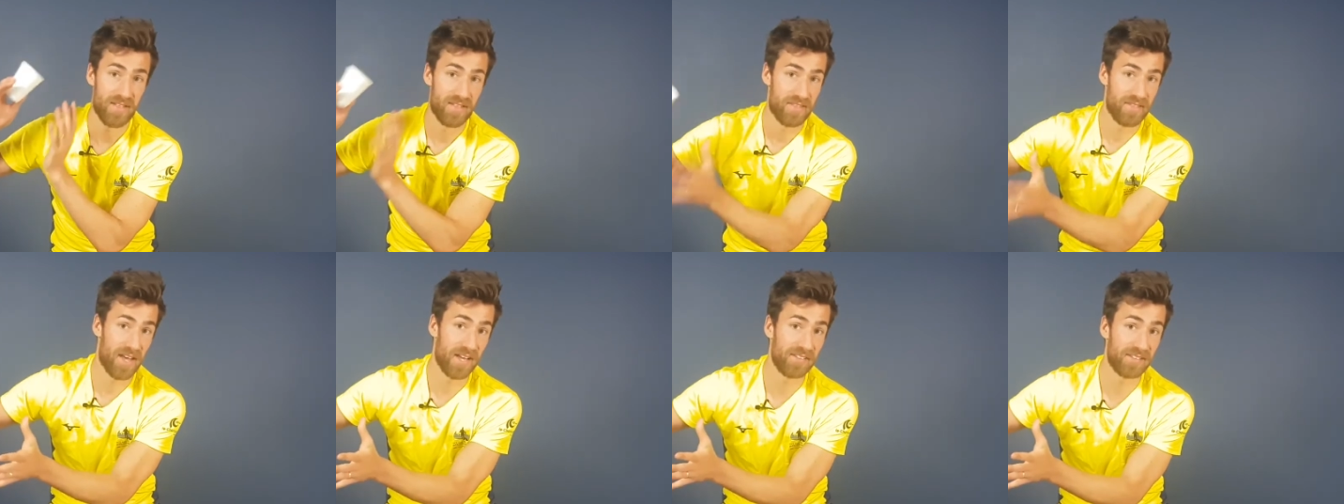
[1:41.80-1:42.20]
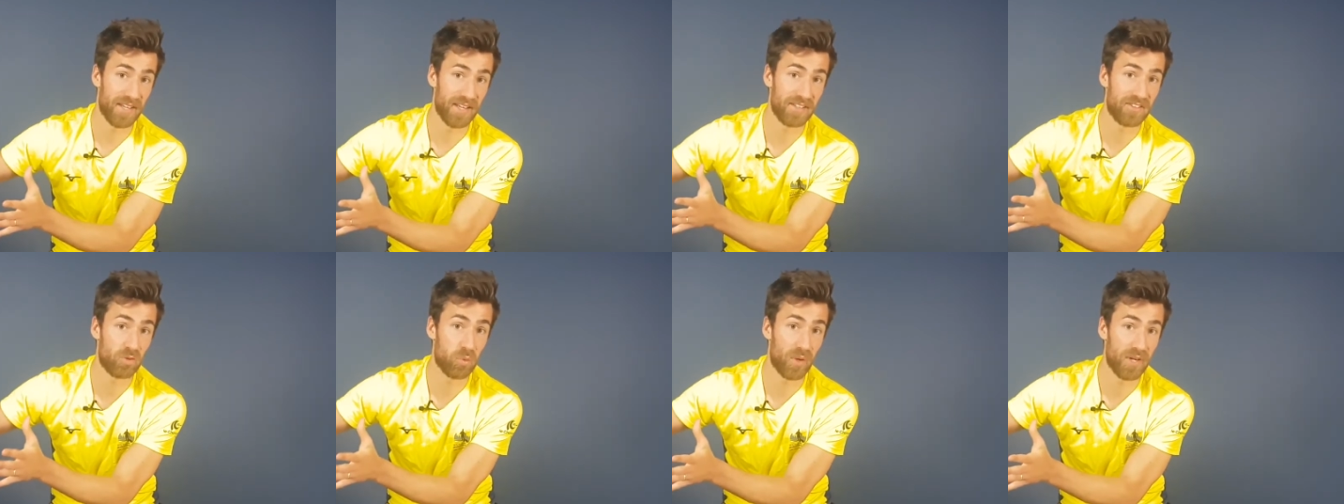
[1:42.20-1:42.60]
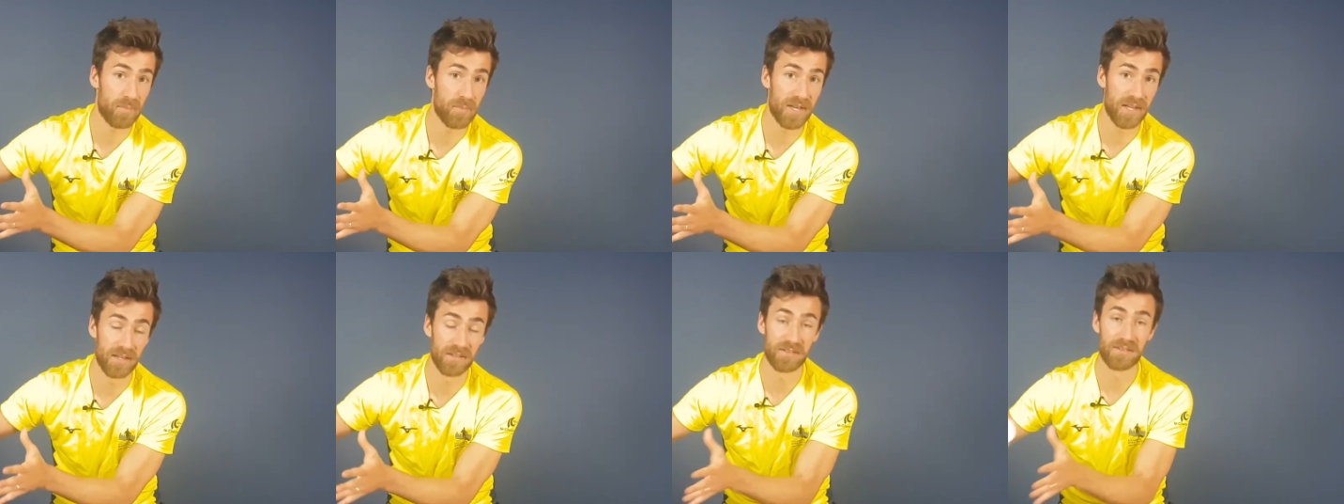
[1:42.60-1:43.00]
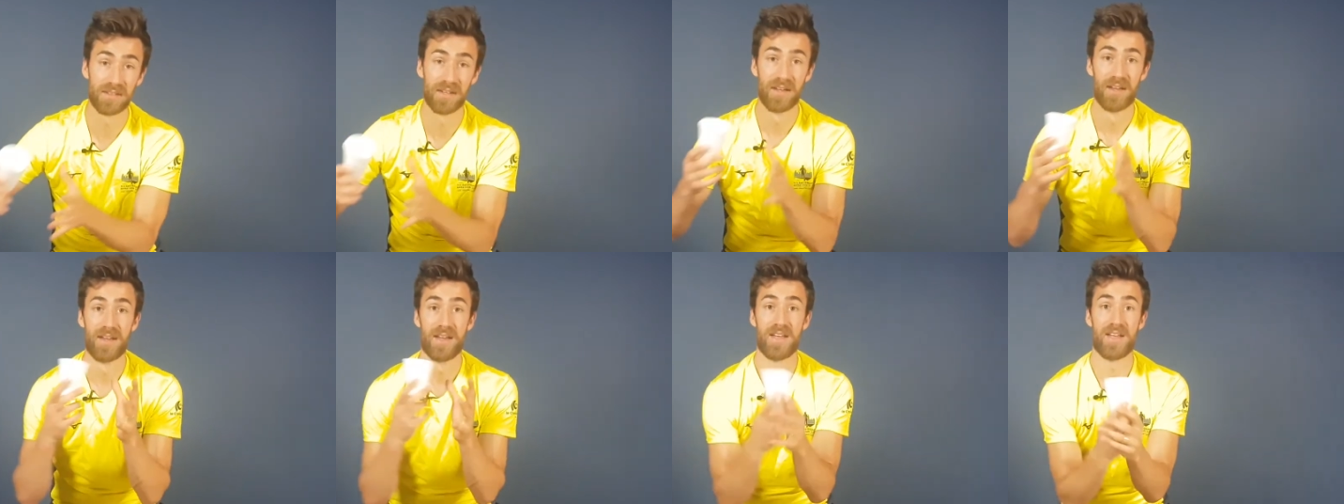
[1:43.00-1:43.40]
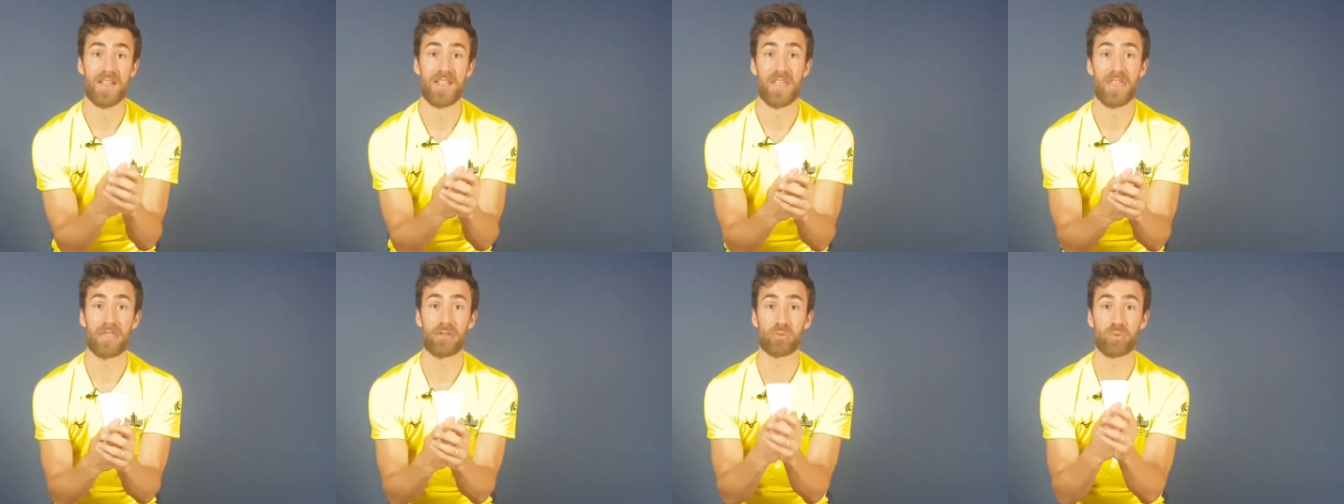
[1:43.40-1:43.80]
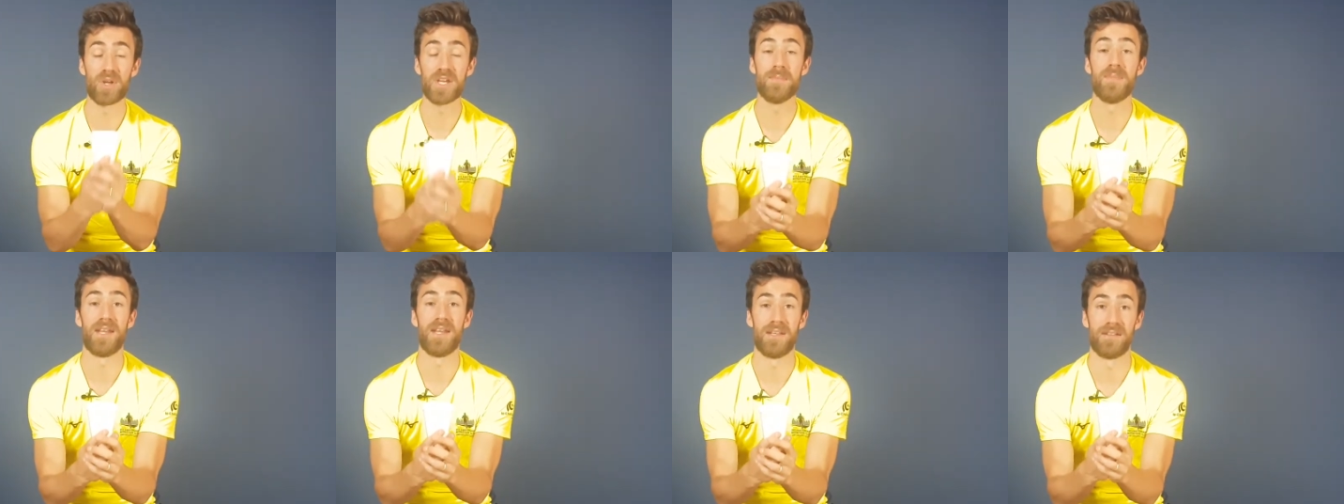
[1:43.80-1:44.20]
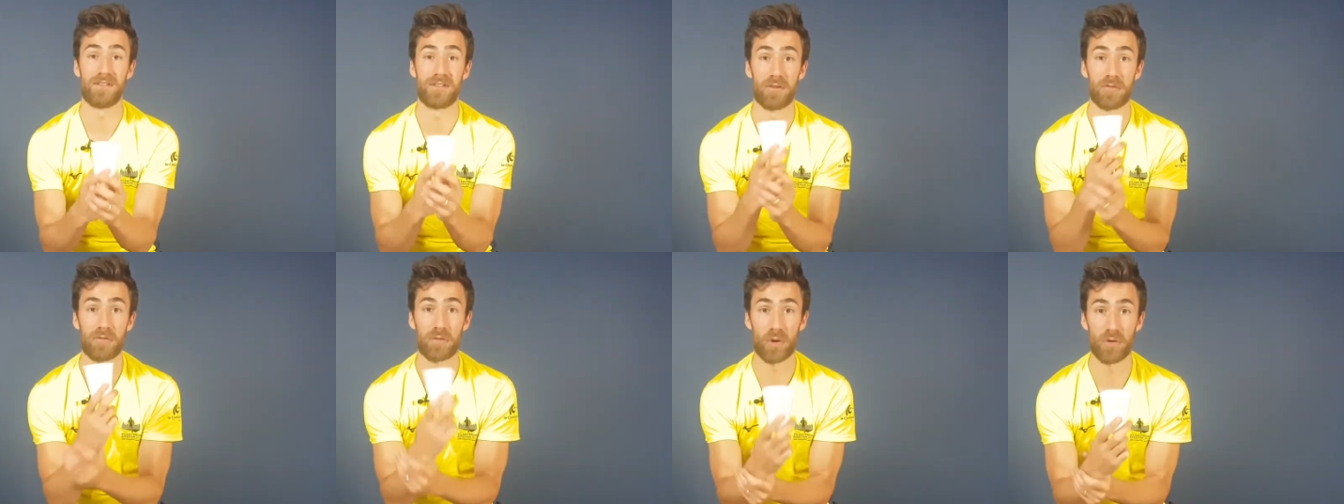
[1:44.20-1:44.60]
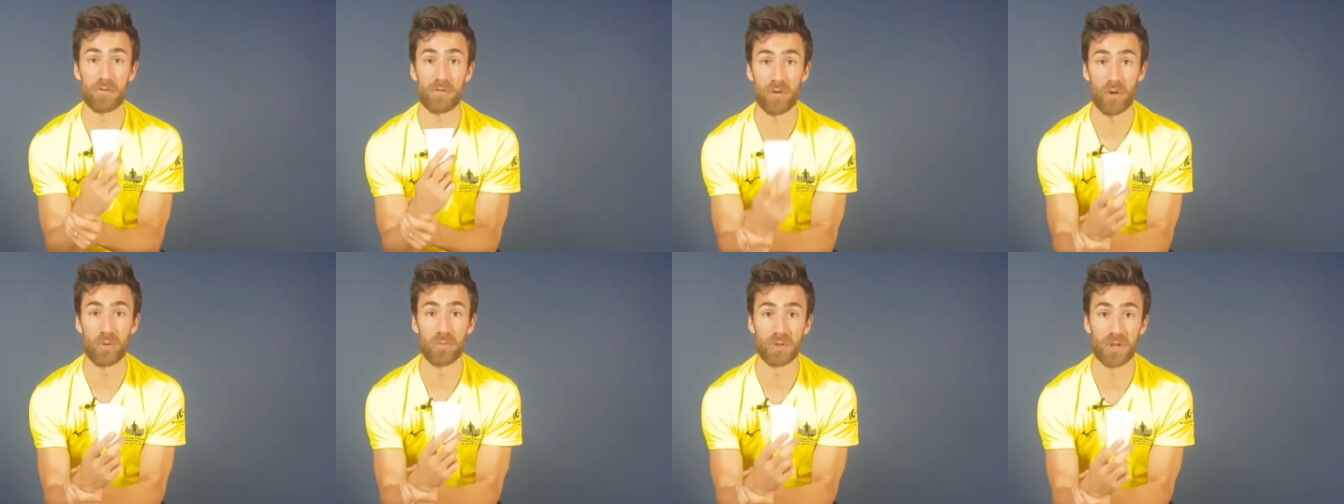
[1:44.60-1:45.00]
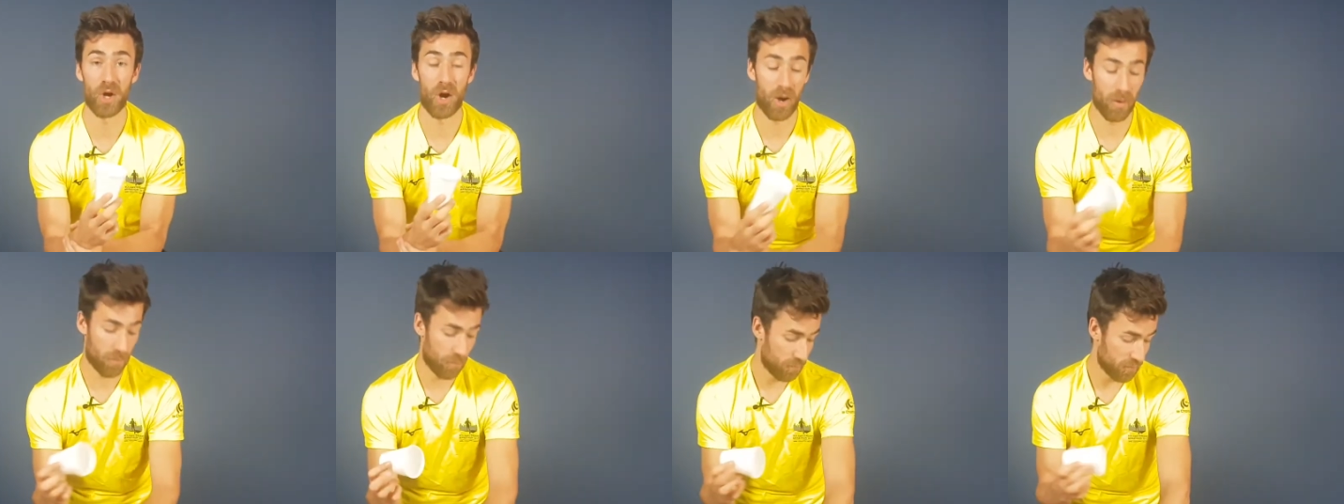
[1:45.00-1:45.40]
They say 20 minutes, 3 minutes for a foam cup,